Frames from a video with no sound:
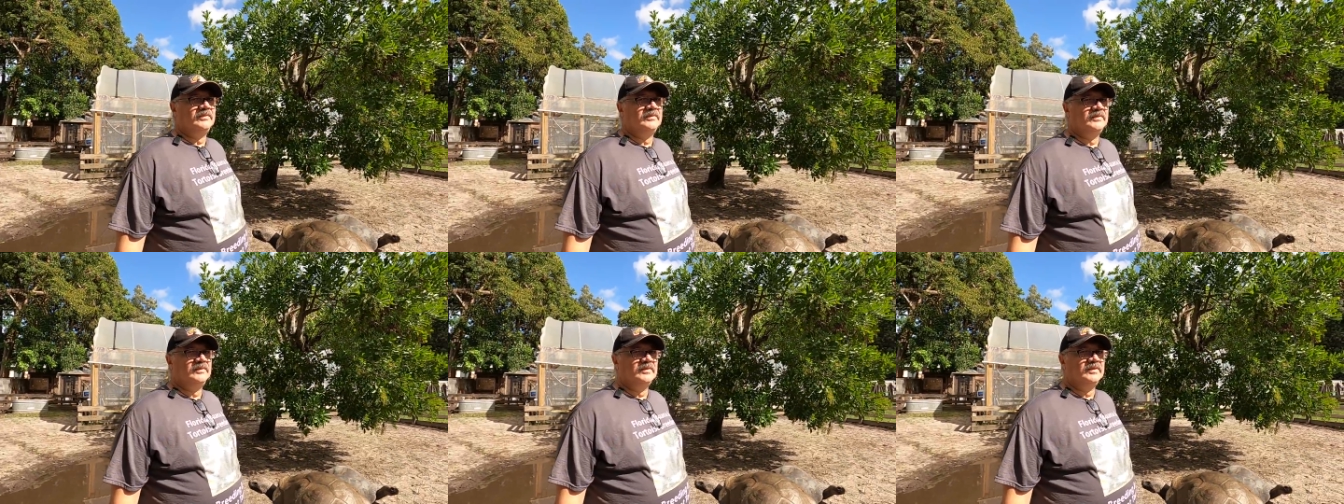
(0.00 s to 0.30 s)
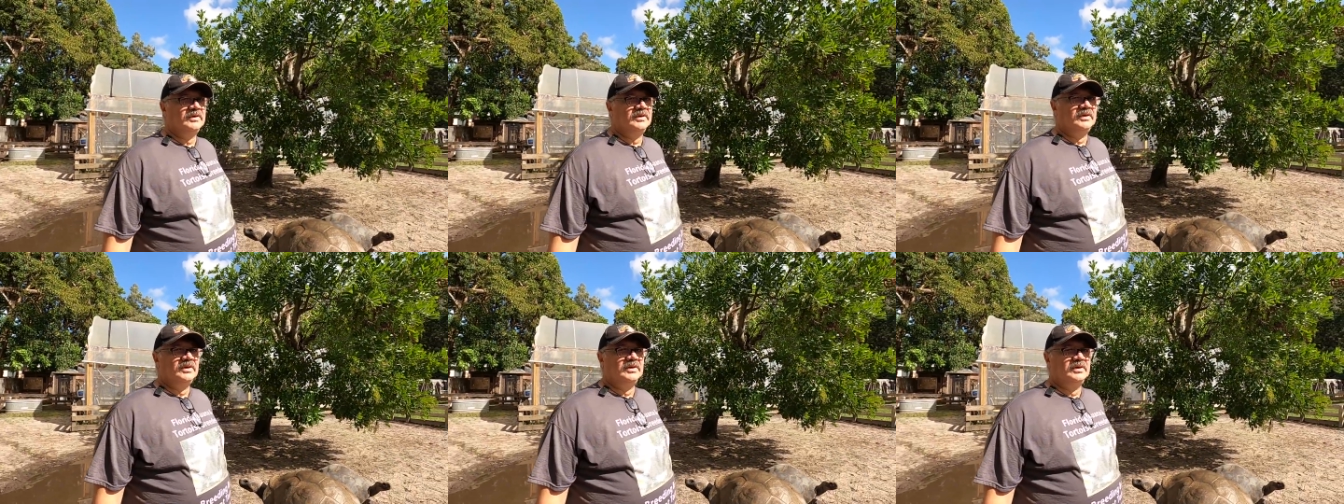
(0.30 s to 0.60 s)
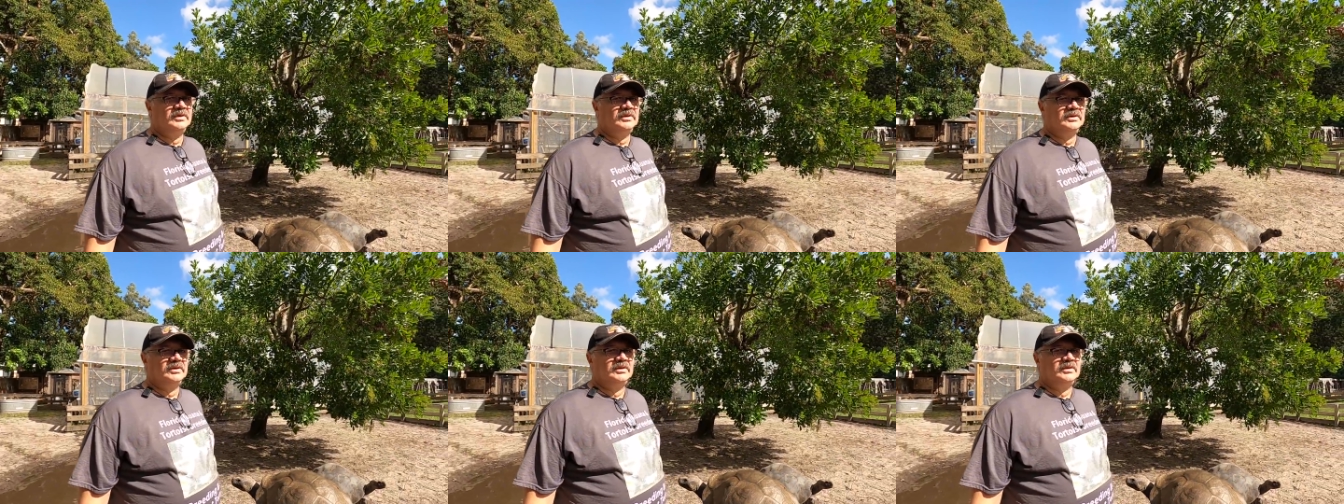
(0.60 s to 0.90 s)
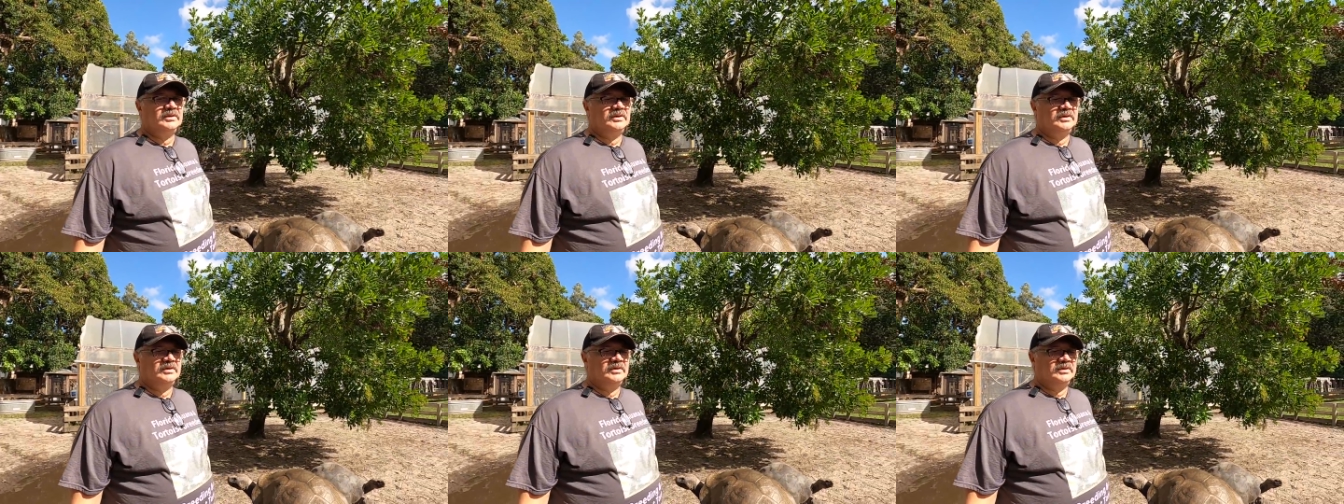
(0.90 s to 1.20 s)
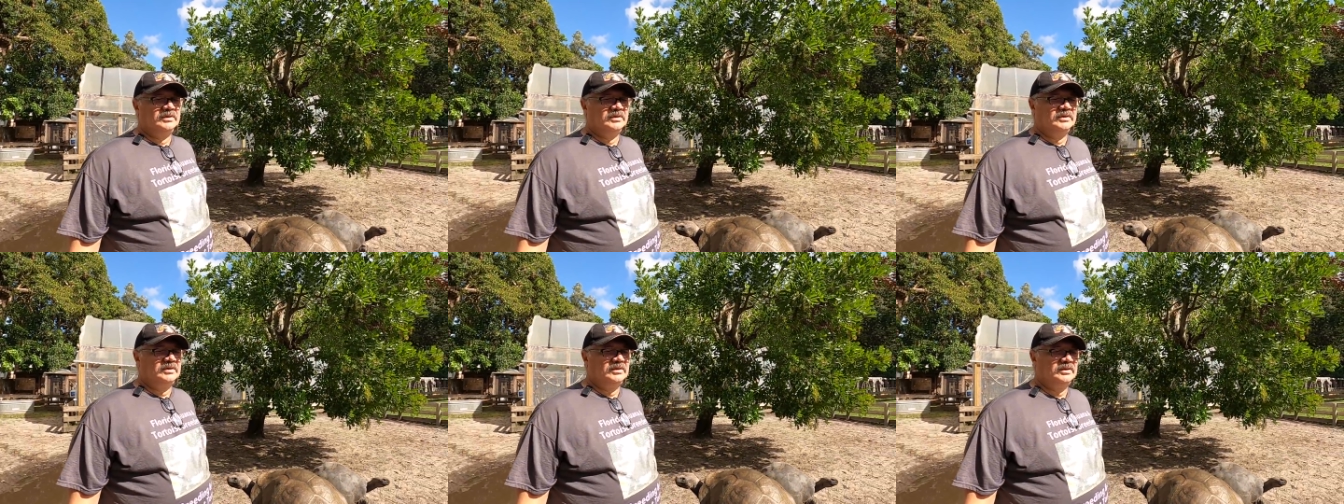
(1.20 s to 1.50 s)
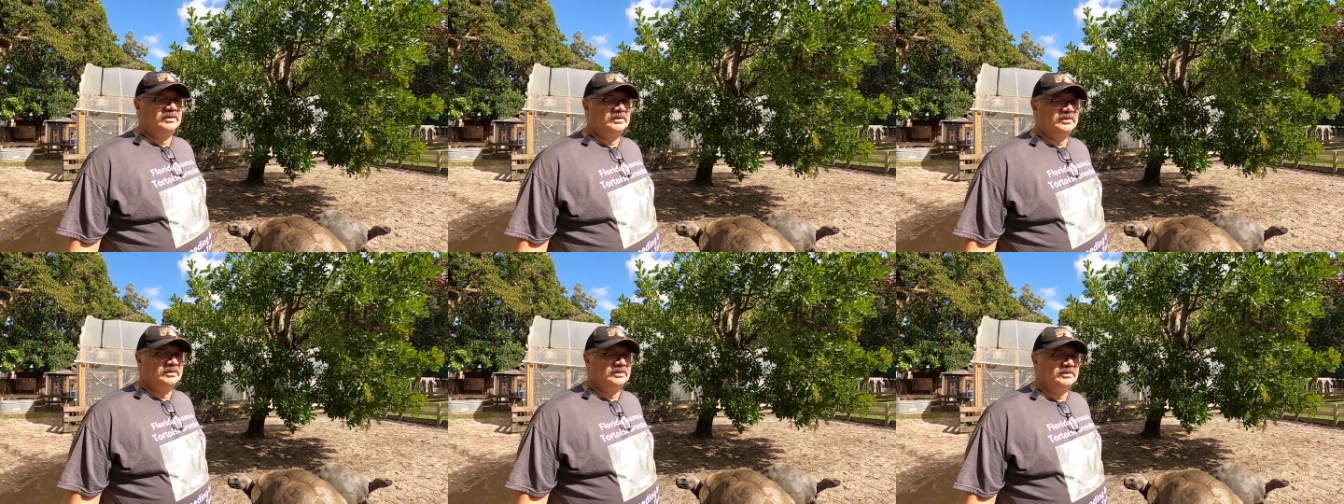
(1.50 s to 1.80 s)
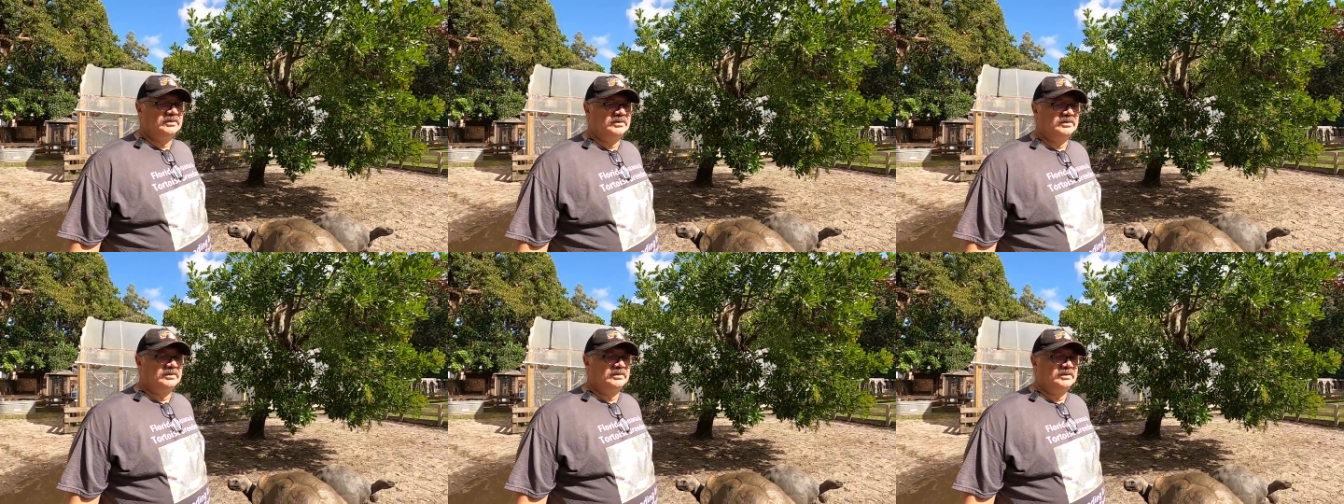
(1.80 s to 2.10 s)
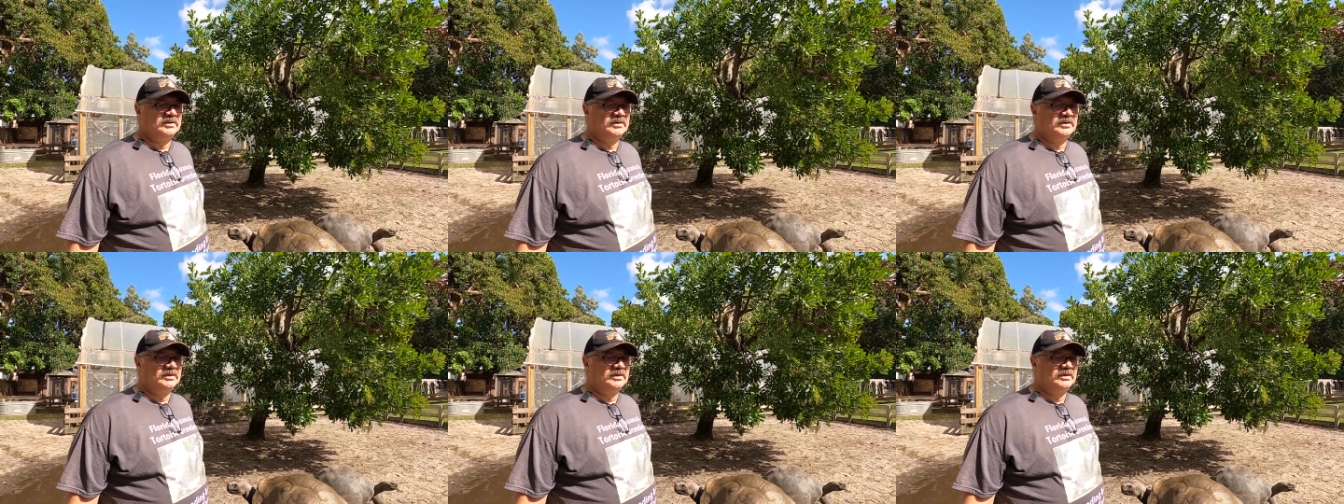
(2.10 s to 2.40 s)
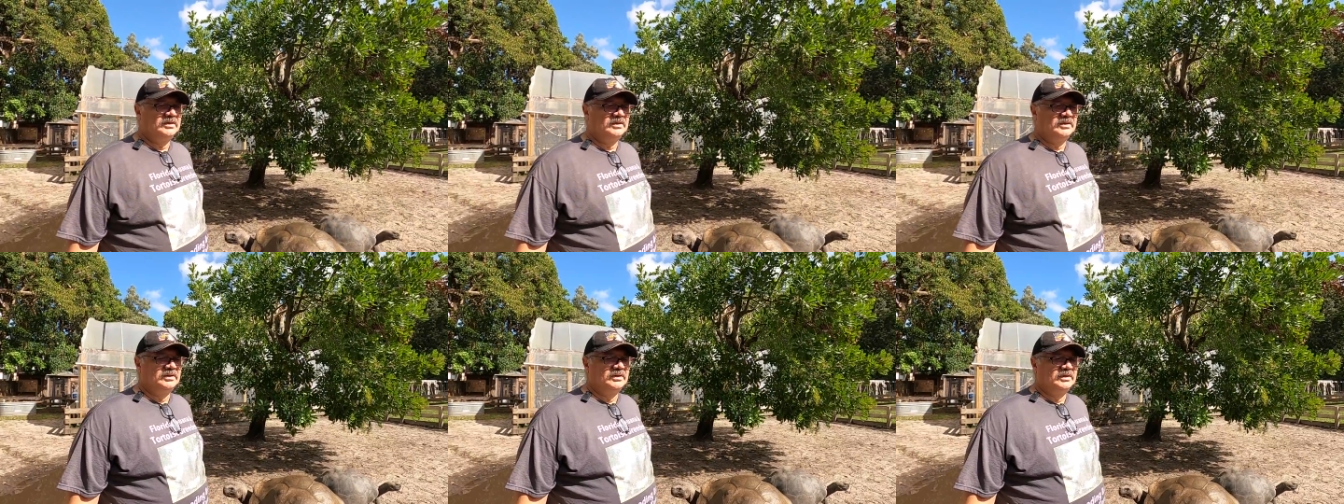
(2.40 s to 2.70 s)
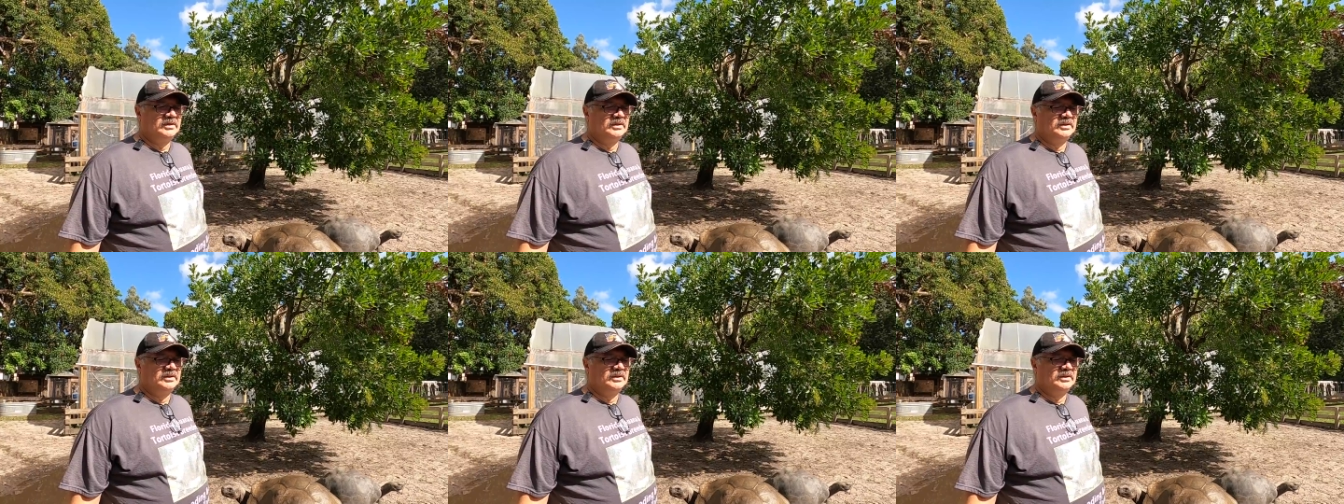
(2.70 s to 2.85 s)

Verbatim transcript: he's done so much work that